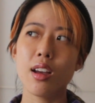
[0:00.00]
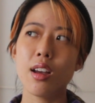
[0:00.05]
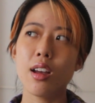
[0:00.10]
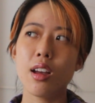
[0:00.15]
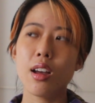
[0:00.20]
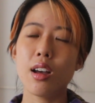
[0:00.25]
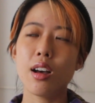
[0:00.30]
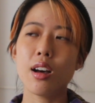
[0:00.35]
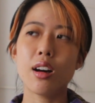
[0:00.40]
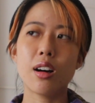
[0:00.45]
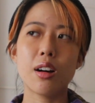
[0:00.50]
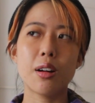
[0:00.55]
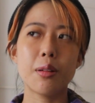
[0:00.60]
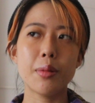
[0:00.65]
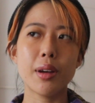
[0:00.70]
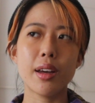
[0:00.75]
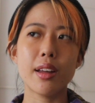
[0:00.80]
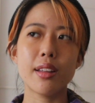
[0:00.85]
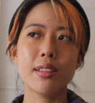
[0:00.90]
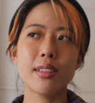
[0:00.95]

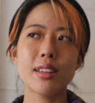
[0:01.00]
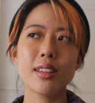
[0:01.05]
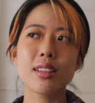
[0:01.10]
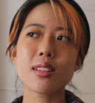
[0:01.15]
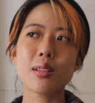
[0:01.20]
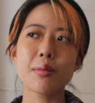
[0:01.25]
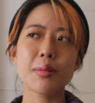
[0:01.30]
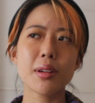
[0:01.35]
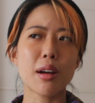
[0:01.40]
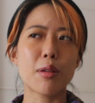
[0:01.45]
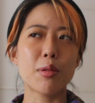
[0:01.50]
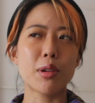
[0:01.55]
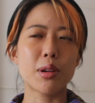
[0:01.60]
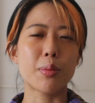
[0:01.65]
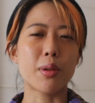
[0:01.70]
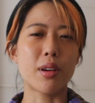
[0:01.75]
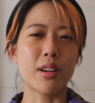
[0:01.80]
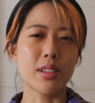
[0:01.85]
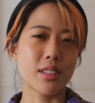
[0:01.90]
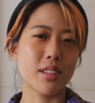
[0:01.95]
And this is something I want to
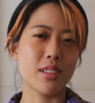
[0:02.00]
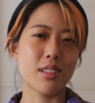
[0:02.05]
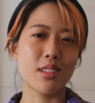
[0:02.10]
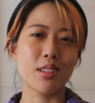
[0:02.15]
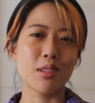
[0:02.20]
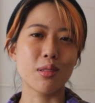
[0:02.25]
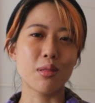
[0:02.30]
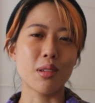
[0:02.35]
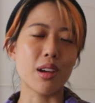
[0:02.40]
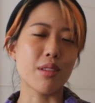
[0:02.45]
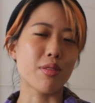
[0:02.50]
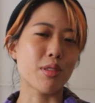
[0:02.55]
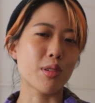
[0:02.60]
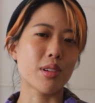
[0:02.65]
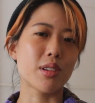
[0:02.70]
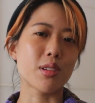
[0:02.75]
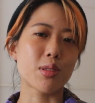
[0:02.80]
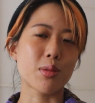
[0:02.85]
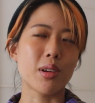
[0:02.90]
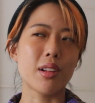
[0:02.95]
posit to everyone
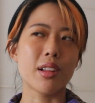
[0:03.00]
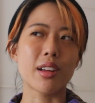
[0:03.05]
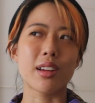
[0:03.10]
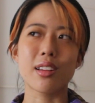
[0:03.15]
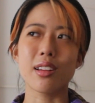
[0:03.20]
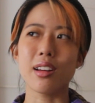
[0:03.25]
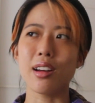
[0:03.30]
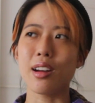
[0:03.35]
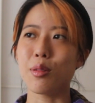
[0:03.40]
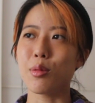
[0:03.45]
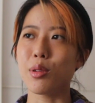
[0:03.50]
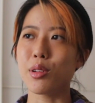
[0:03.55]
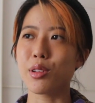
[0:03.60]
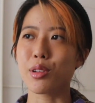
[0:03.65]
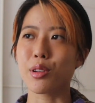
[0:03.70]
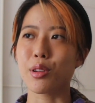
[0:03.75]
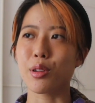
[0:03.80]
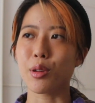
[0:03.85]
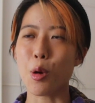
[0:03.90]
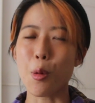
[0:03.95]
as well. I want to
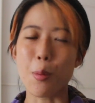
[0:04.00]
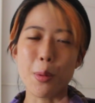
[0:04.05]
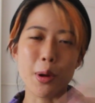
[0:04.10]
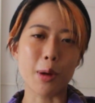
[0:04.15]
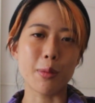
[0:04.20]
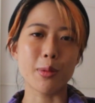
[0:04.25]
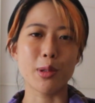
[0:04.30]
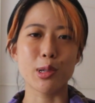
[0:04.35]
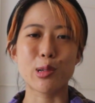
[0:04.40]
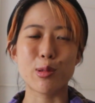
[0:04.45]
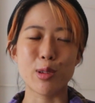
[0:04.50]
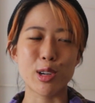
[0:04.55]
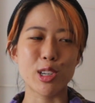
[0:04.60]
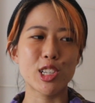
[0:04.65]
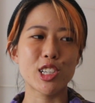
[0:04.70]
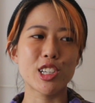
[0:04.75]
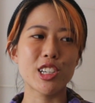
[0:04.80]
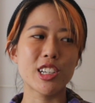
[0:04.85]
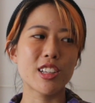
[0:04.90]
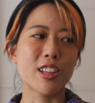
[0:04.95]
open up this
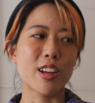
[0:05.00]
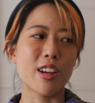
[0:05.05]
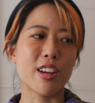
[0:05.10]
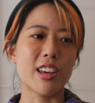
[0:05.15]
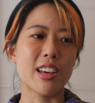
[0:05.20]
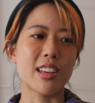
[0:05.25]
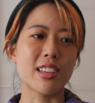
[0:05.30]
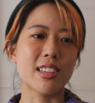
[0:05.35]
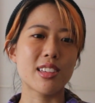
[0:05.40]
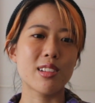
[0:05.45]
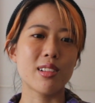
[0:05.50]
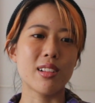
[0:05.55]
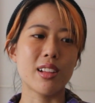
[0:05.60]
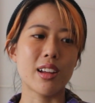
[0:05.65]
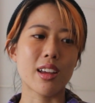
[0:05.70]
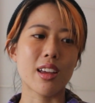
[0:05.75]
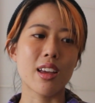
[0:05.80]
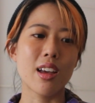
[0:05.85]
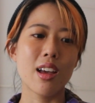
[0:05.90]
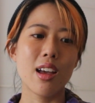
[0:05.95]
question as to
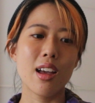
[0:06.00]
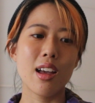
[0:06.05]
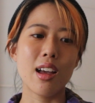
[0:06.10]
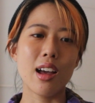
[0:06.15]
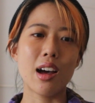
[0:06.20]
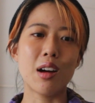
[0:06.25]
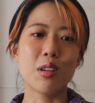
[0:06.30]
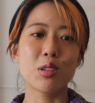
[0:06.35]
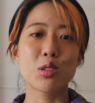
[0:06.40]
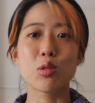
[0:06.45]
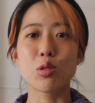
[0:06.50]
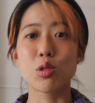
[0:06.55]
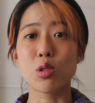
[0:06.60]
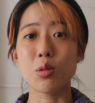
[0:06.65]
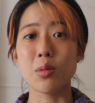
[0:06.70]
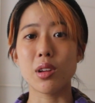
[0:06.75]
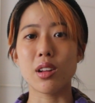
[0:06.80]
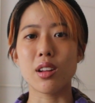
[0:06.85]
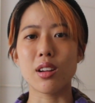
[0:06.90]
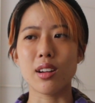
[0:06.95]
how social
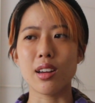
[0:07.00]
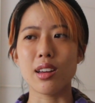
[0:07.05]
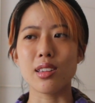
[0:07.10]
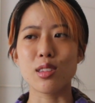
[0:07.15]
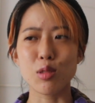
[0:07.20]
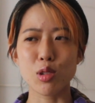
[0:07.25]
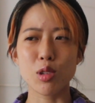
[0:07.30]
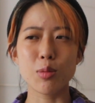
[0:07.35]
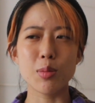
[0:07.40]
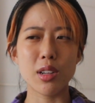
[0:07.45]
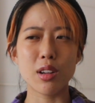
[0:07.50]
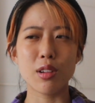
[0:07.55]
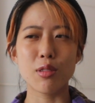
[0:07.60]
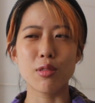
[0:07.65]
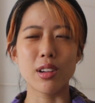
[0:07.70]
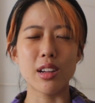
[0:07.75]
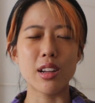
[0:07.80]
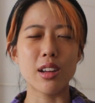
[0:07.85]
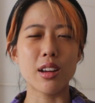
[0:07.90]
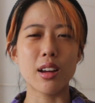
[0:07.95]
media
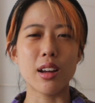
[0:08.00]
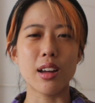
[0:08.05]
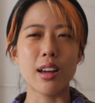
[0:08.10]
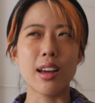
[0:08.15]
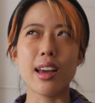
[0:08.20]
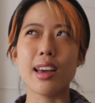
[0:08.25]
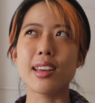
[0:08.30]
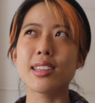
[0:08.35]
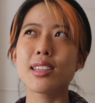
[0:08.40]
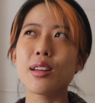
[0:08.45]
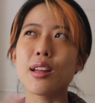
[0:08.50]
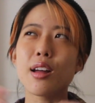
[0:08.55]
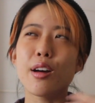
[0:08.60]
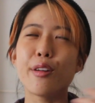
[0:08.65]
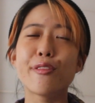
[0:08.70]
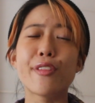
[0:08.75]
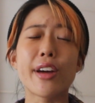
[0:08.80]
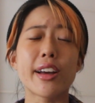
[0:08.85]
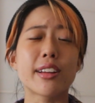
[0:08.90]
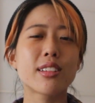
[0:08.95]
really, has it
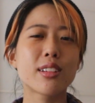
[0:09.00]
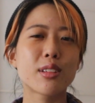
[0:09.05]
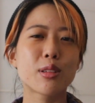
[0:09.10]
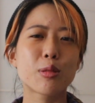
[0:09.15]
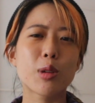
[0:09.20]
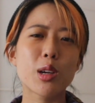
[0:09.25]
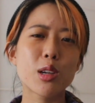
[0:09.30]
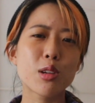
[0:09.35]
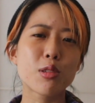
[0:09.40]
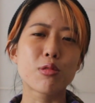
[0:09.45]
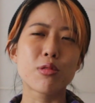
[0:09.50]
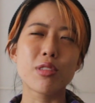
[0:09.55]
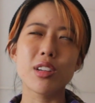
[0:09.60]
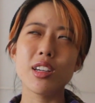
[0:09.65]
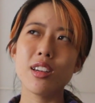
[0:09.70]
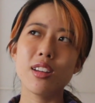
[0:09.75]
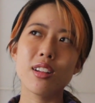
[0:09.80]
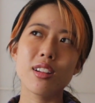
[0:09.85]
affected the way you read?